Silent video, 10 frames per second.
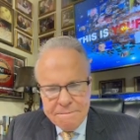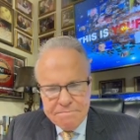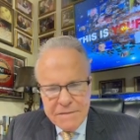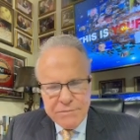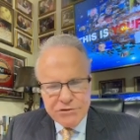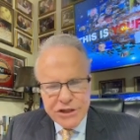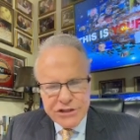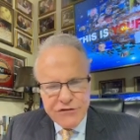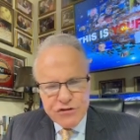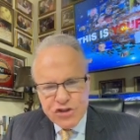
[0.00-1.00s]
Bible says
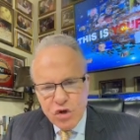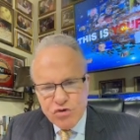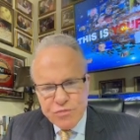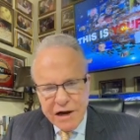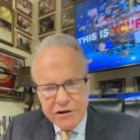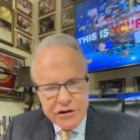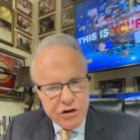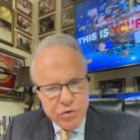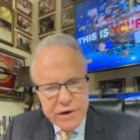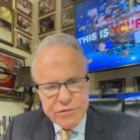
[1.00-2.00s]
if you sow sparingly, you
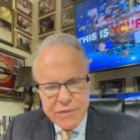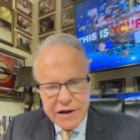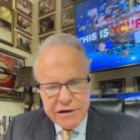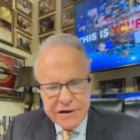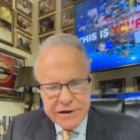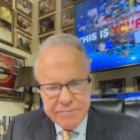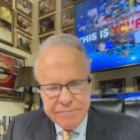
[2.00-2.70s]
reap sparingly.